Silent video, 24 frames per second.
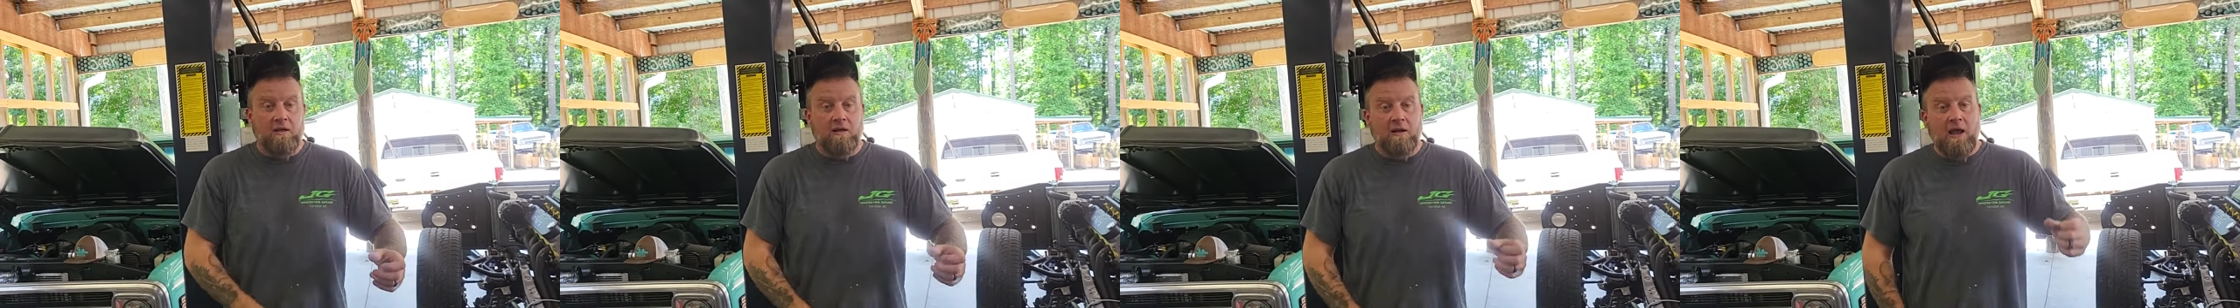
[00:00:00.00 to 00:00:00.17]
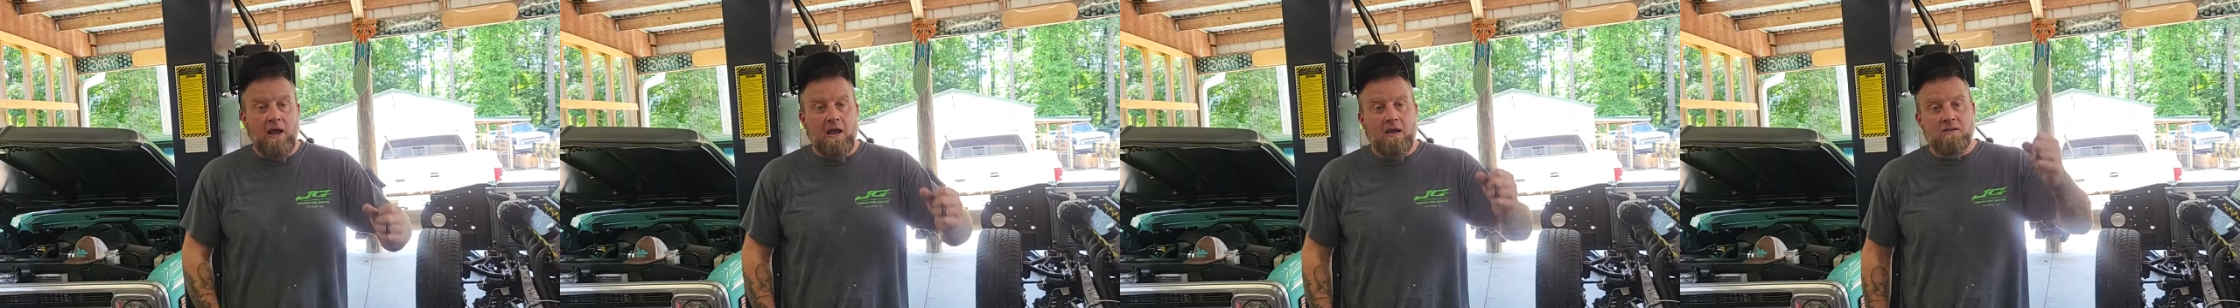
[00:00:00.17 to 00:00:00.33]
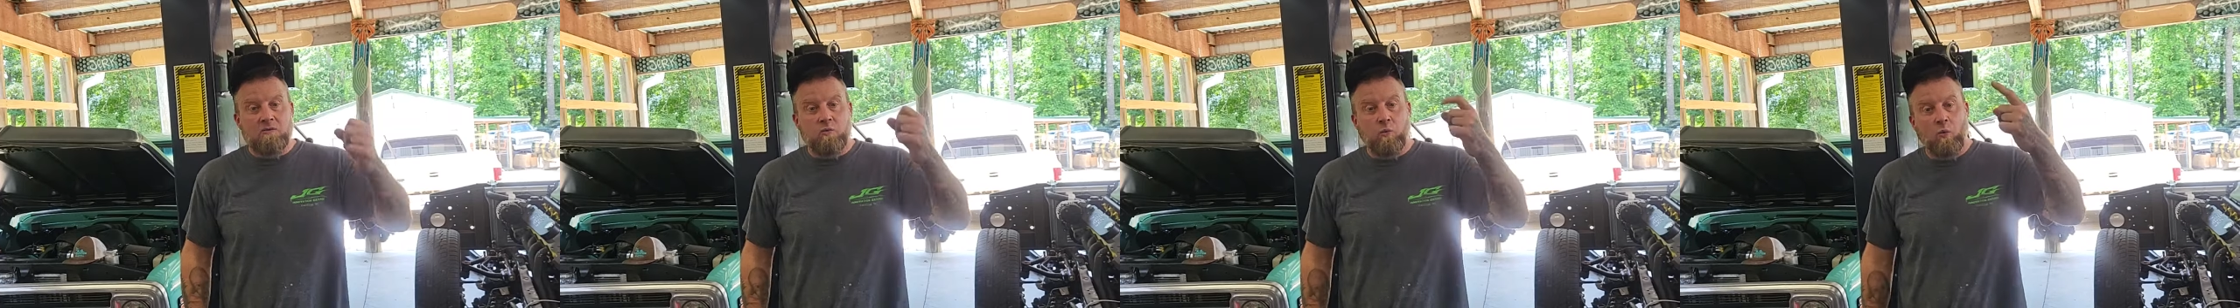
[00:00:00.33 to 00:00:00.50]

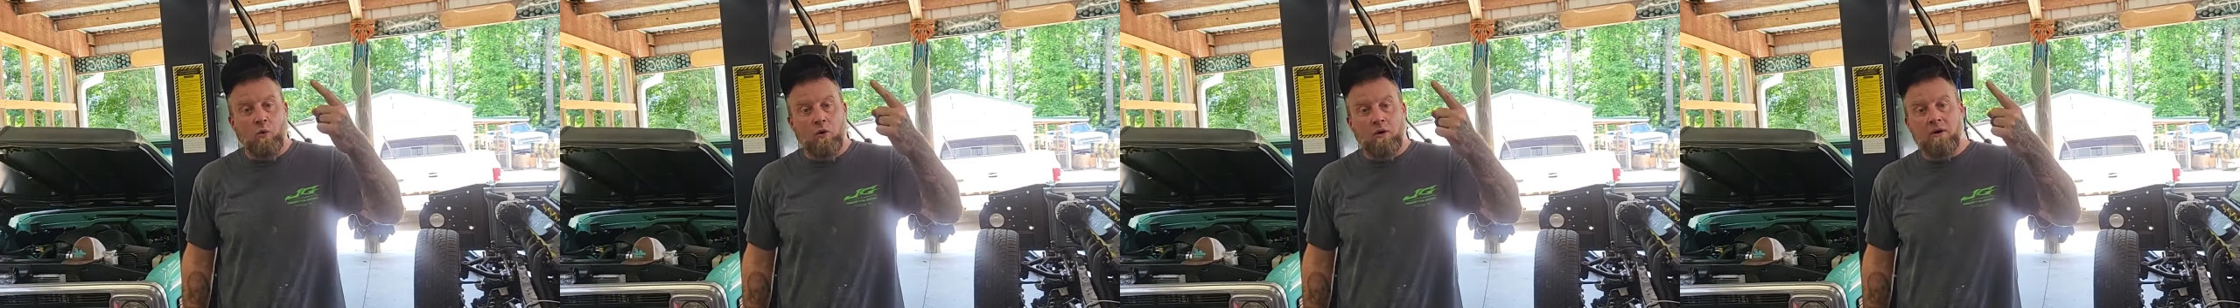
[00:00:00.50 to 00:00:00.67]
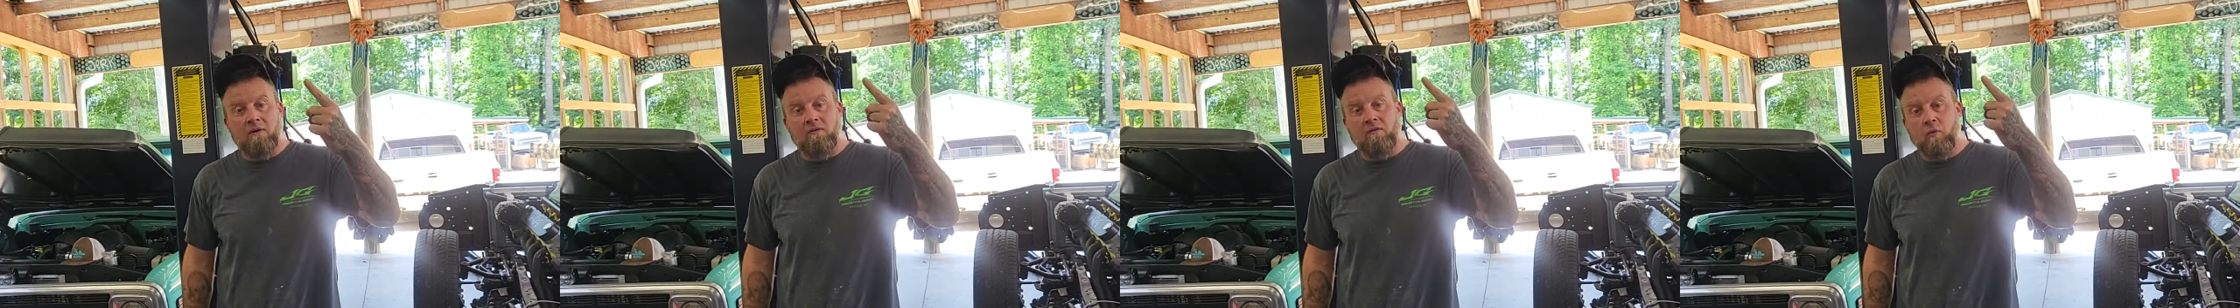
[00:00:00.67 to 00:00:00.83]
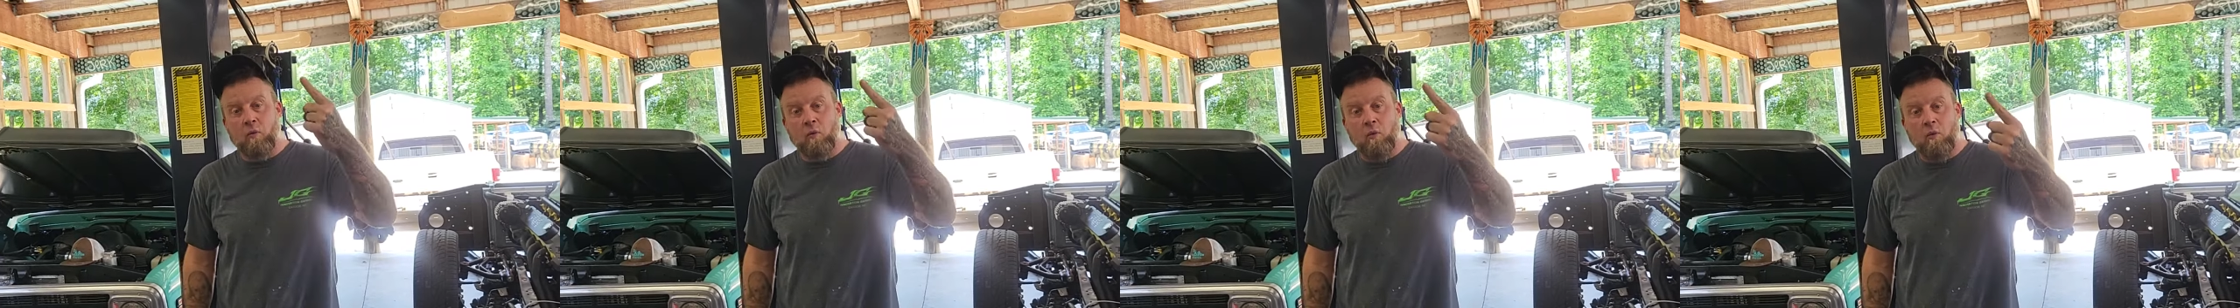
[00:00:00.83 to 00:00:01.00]
now it's 1
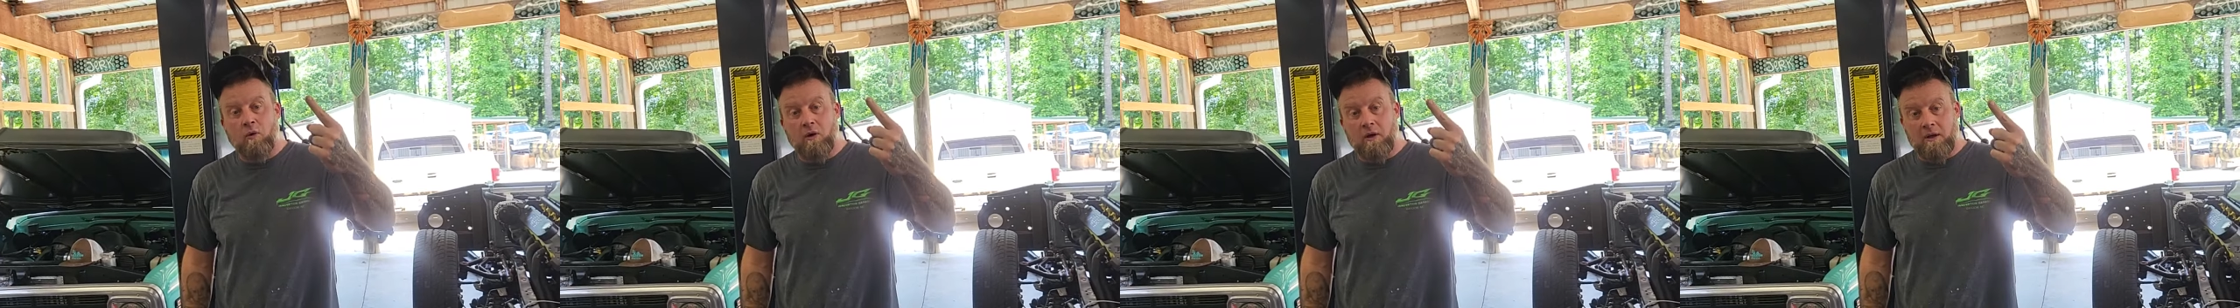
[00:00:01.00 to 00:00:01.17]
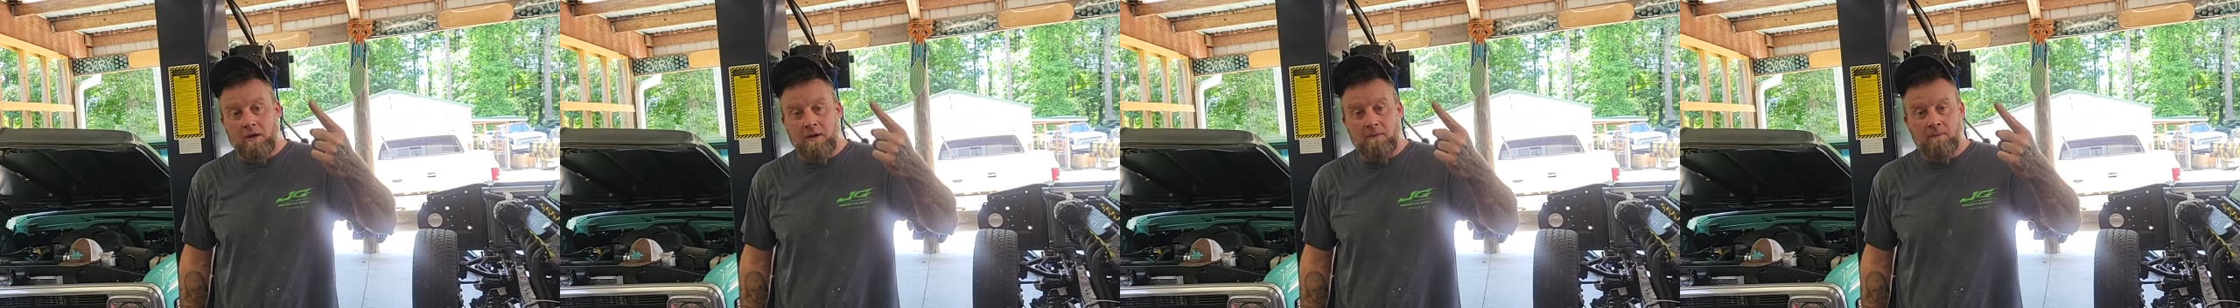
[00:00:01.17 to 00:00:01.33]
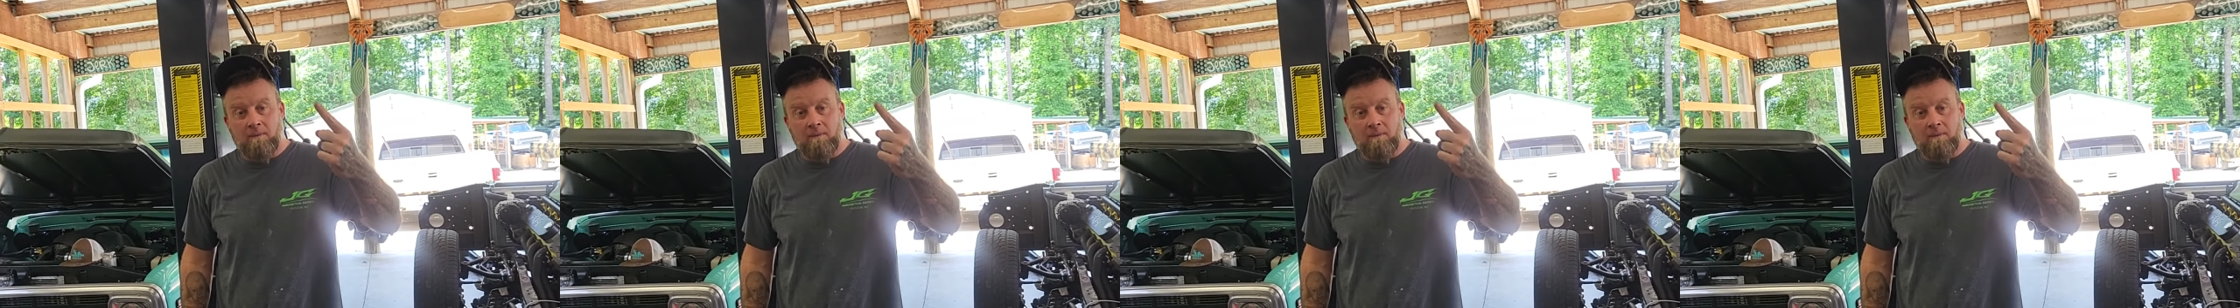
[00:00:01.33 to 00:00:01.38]
of 1.